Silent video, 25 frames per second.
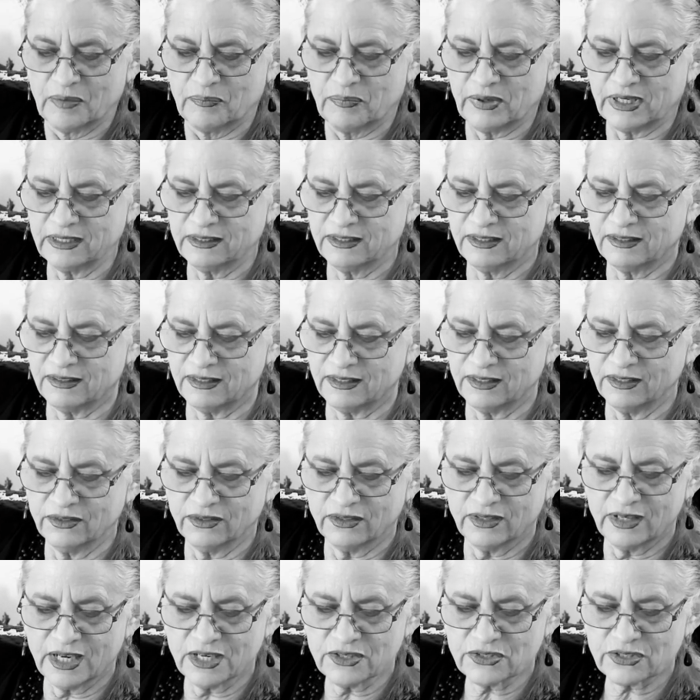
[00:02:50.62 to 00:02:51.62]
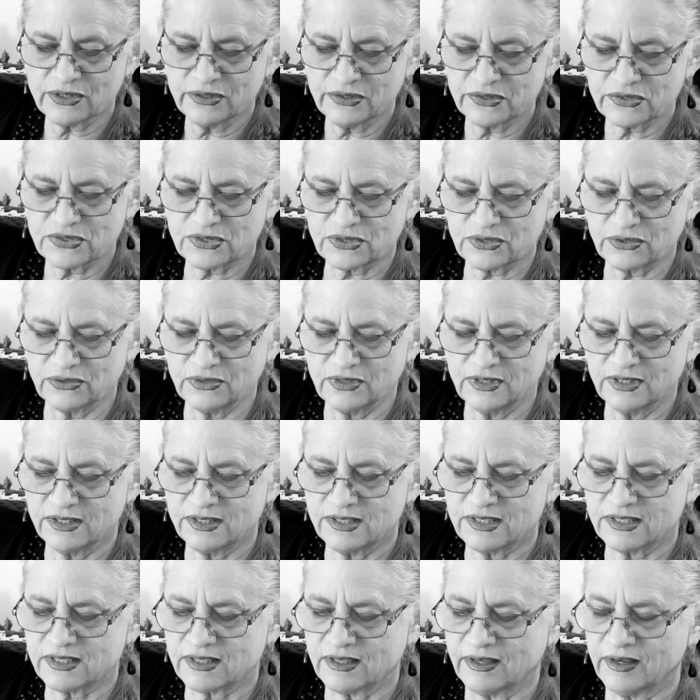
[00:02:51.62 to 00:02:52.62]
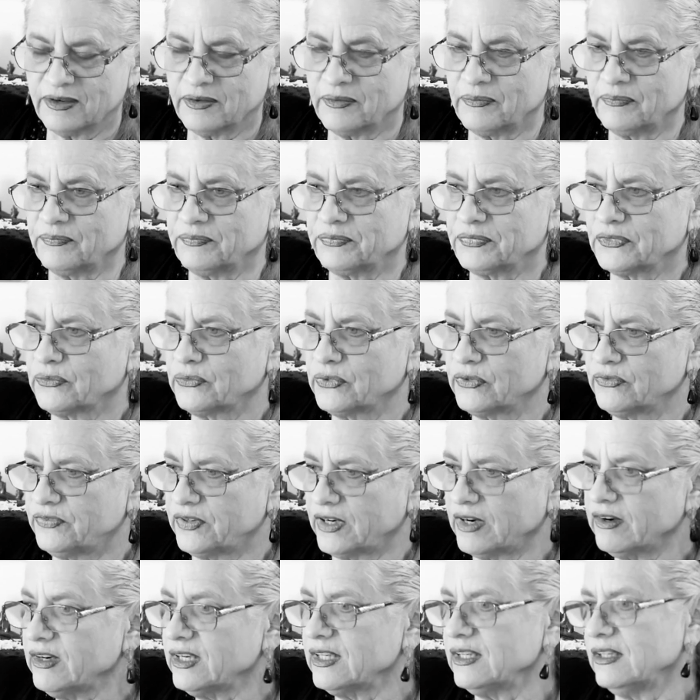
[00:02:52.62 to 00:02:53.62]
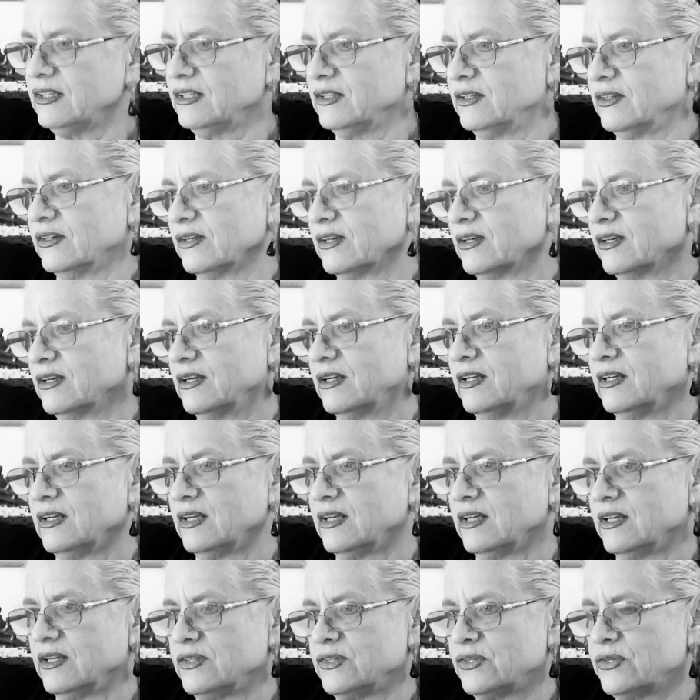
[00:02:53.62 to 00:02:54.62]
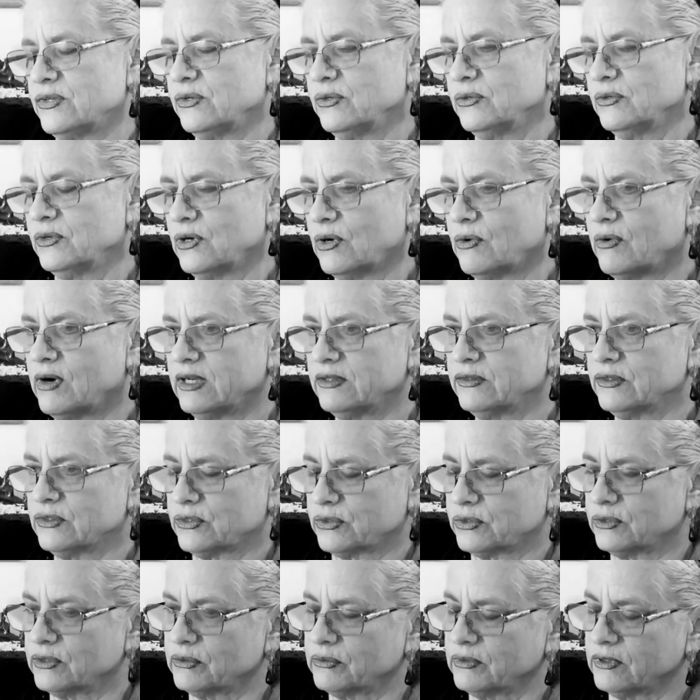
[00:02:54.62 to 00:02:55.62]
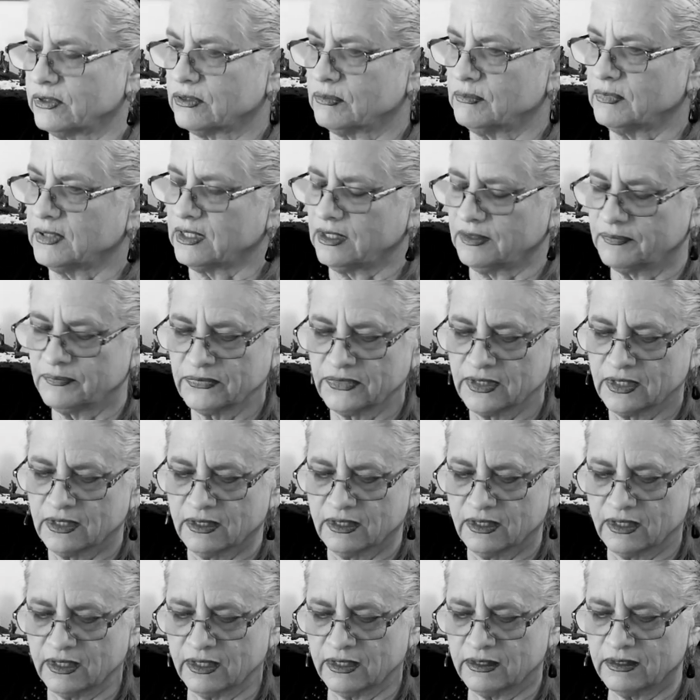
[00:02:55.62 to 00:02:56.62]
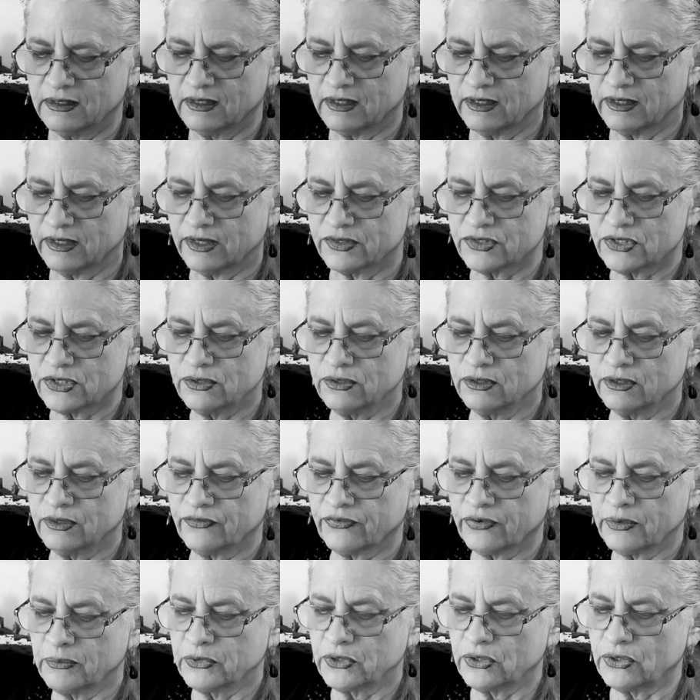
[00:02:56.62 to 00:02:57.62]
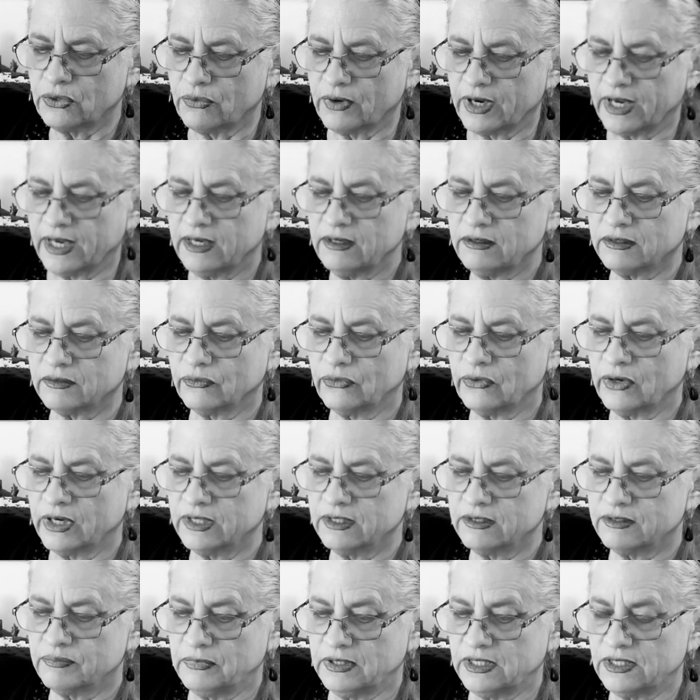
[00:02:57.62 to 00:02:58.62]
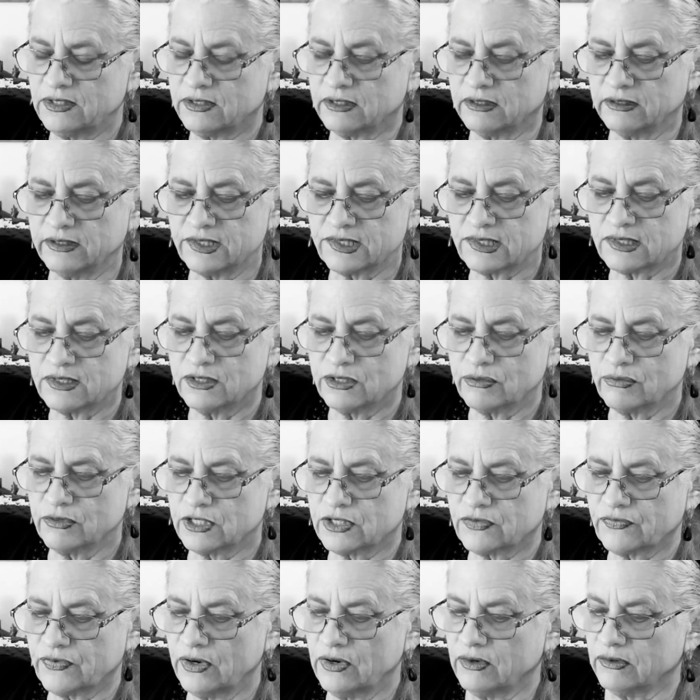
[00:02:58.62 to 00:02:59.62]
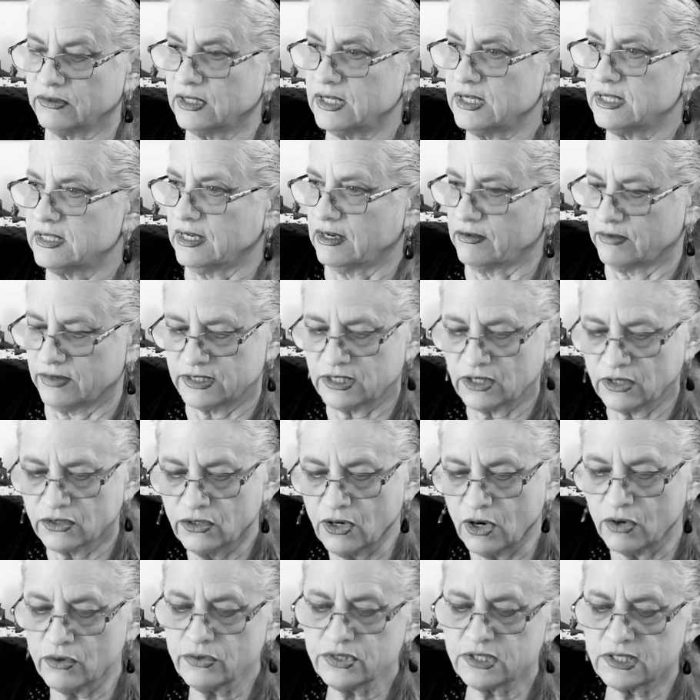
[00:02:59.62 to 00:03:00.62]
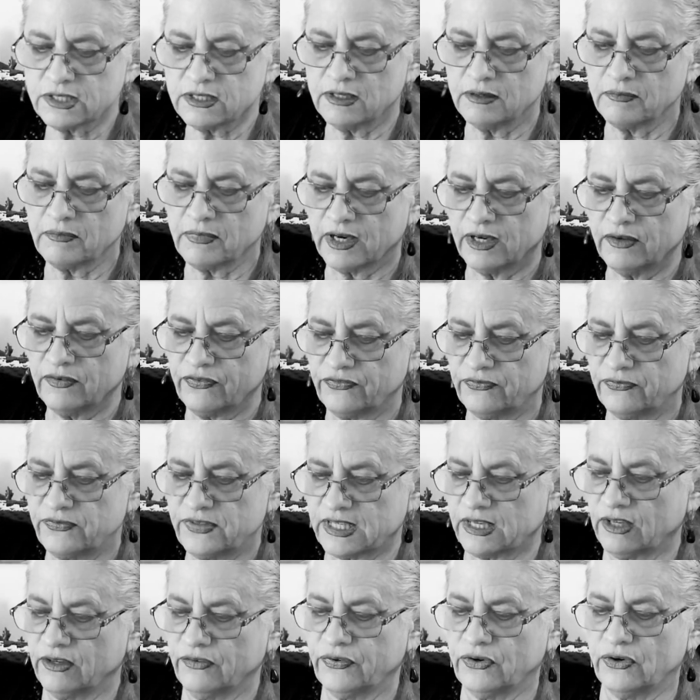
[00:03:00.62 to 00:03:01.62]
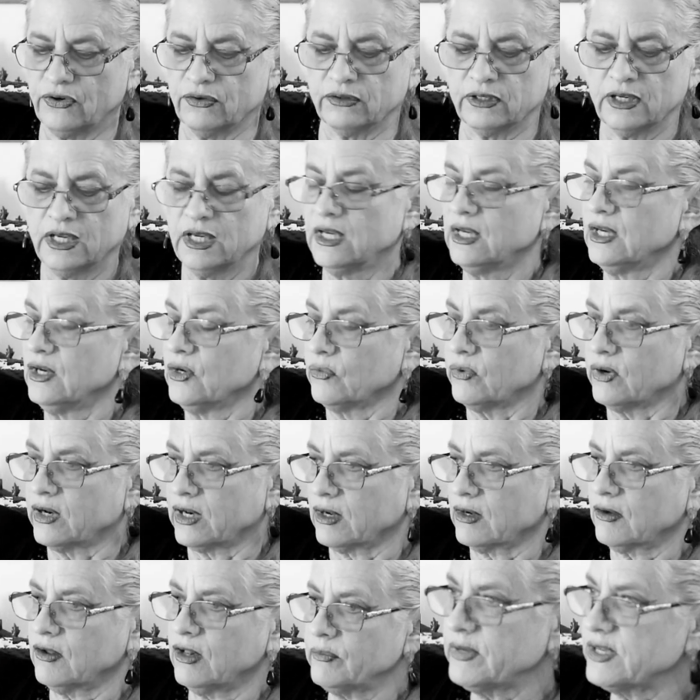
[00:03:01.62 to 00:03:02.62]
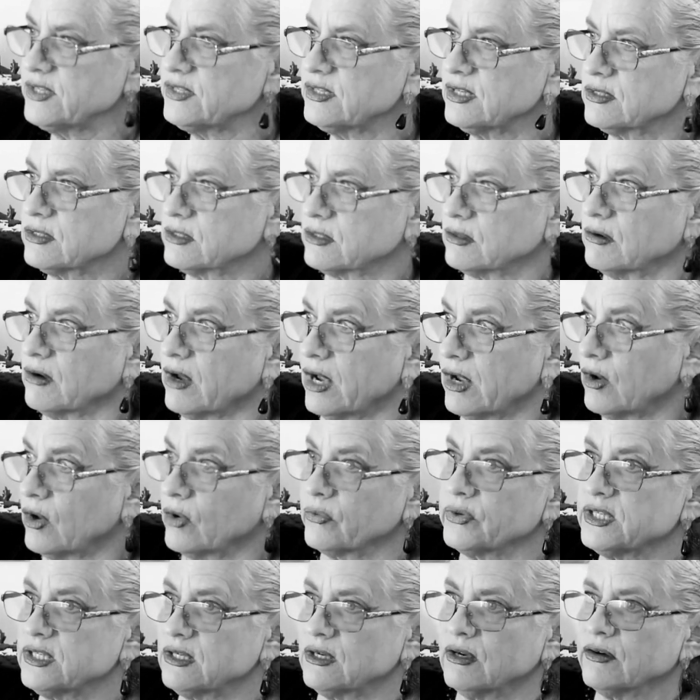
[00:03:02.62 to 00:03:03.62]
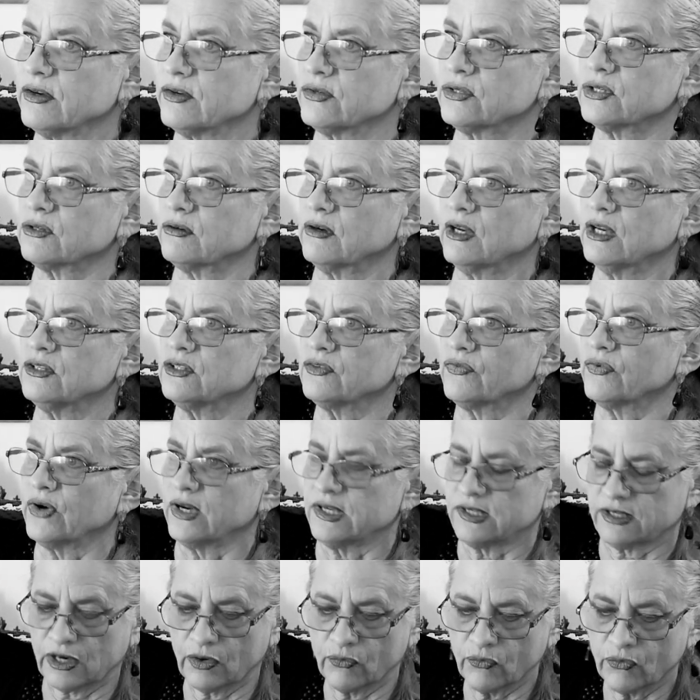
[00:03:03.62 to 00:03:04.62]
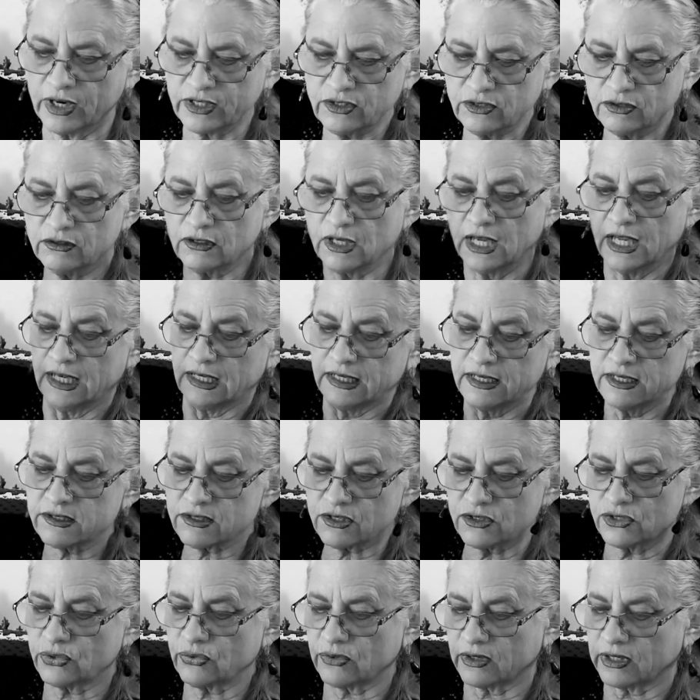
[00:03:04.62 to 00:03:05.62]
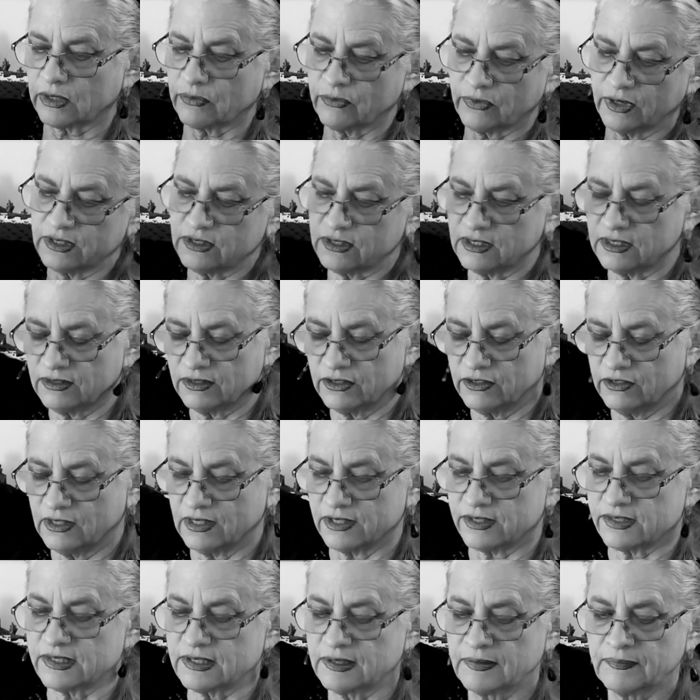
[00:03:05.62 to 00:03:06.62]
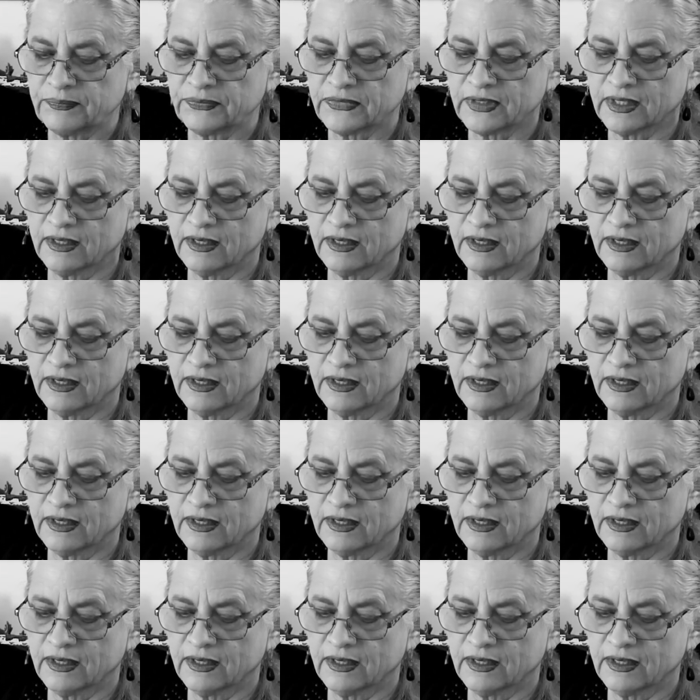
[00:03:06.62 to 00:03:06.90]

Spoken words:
But the international students were very eager to go on the tour with me. And a student from Kuwait wanted me to listen to his phone. There is a ghost in my cell phone. When I my sister, I always hear a strange voice. I want you to listen to it. I want to hear this.